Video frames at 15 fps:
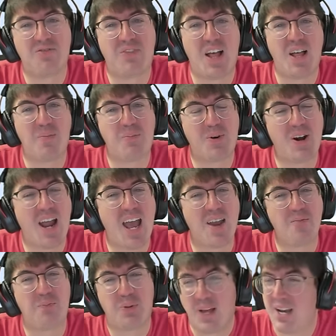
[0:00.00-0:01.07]
developer
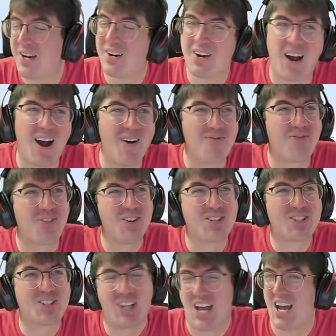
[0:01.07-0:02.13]
and player
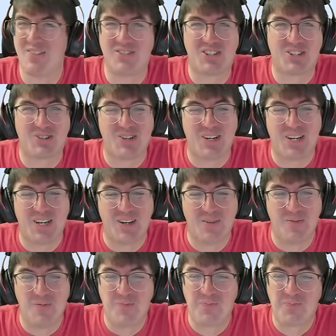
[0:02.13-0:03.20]
conference live
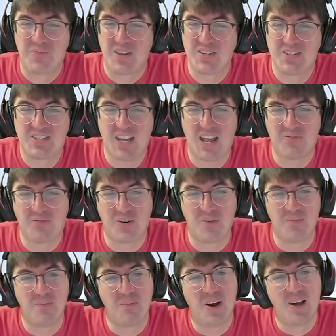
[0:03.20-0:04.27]
stream set for
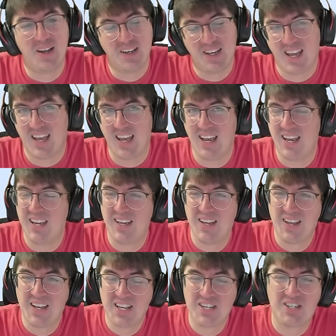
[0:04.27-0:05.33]
Monday,
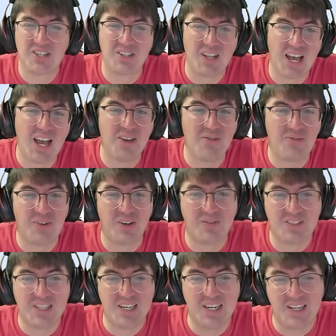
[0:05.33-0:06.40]
July
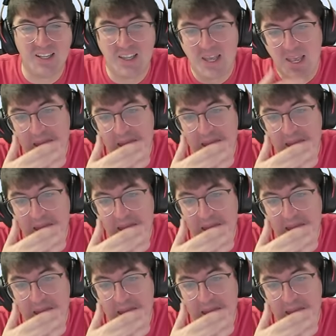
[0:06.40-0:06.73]
15th.